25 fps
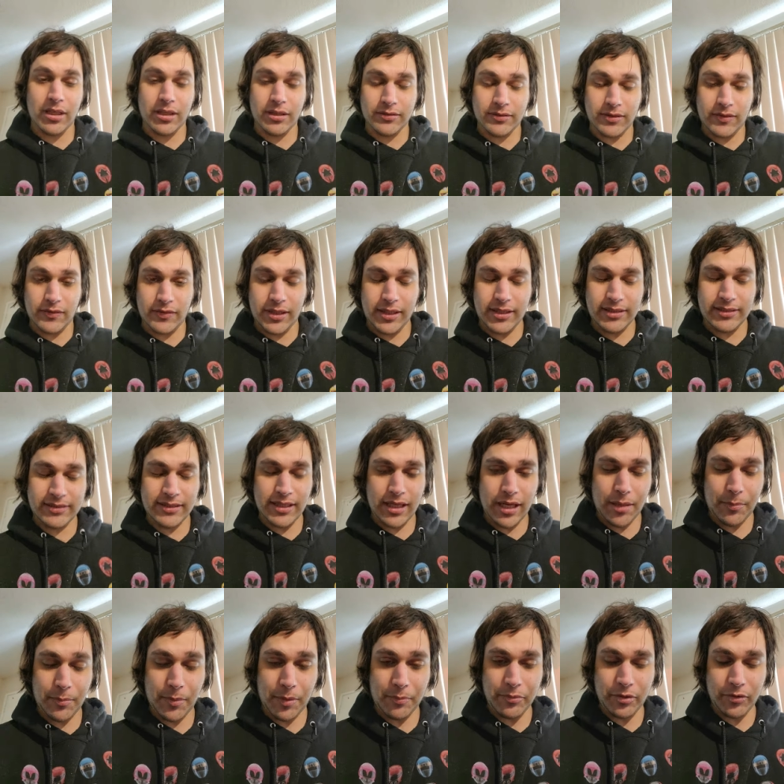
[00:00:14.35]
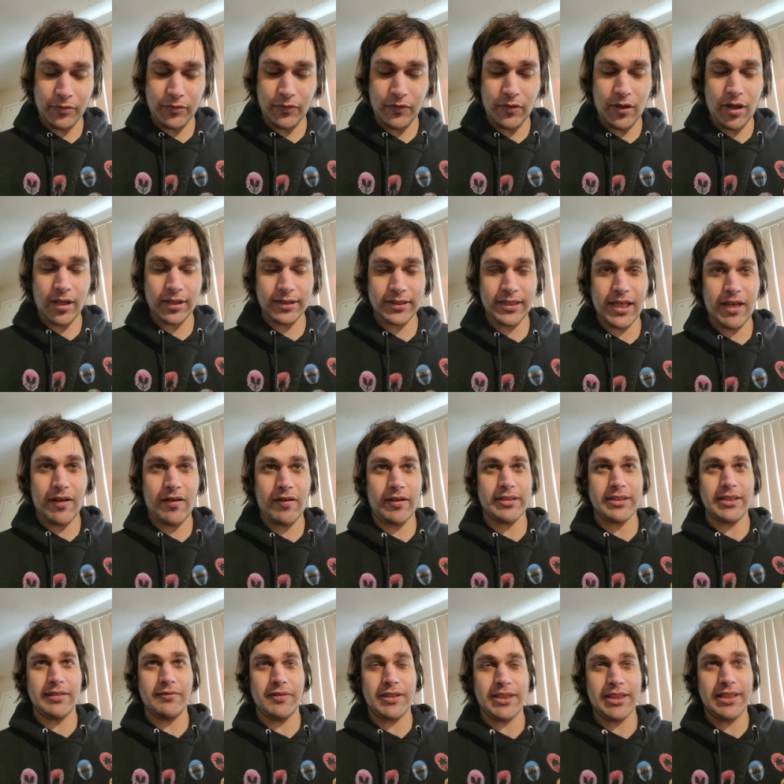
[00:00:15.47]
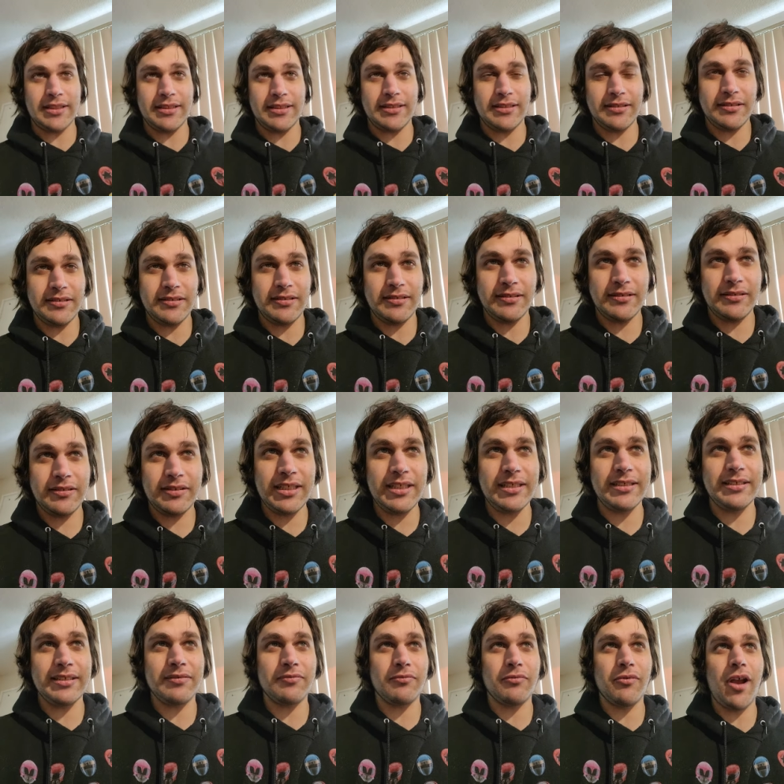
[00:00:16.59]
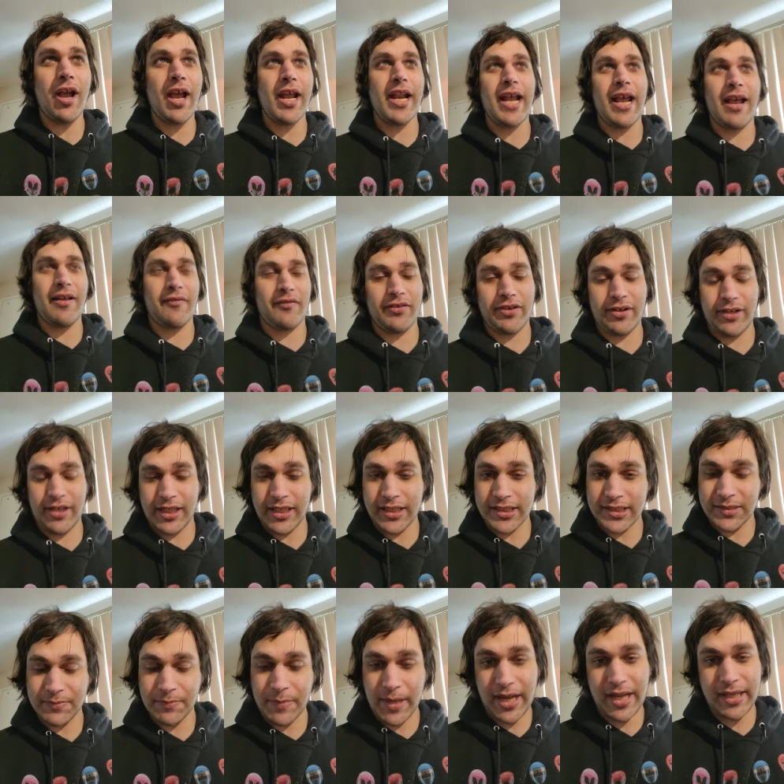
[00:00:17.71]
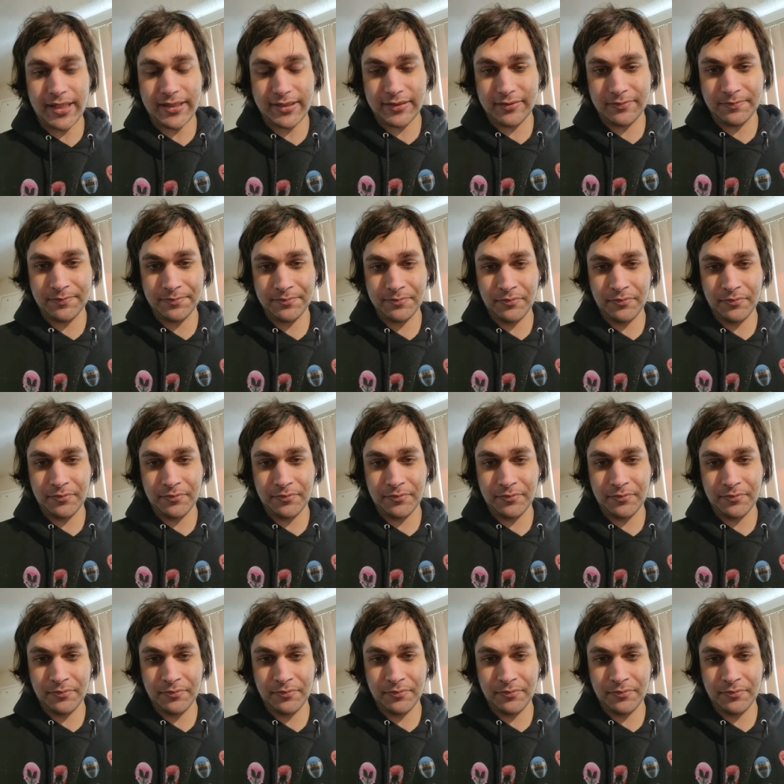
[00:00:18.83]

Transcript: so this time I'm doing Lost Galaxy, which is the season right after In Space.